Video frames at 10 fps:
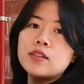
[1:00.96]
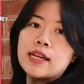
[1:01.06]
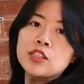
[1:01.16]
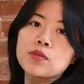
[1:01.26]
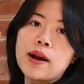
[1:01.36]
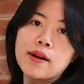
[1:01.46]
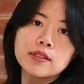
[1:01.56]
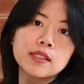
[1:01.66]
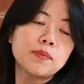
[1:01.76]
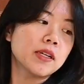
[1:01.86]
that surrounds
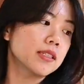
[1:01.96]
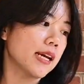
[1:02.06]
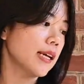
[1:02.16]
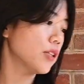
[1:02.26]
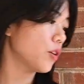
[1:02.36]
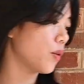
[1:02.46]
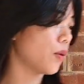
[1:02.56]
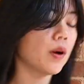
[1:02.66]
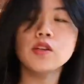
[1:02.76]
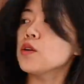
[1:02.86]
the building,
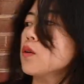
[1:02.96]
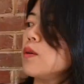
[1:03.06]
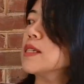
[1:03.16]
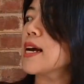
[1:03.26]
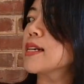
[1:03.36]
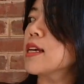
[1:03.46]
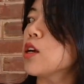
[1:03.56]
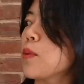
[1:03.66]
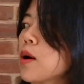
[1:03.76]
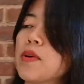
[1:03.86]
so you can always exit your
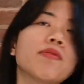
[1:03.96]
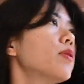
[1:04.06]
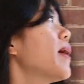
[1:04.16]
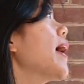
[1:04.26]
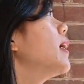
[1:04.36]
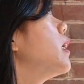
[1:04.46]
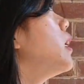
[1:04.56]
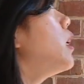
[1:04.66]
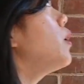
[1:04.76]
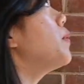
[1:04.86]
apartment from the back.
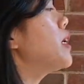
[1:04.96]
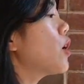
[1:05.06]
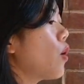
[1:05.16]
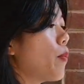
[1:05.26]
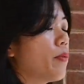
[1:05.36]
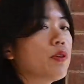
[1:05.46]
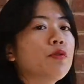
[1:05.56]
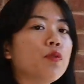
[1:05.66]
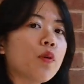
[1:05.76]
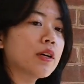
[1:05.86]
We can go up a few
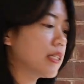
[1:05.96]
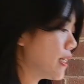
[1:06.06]
floors and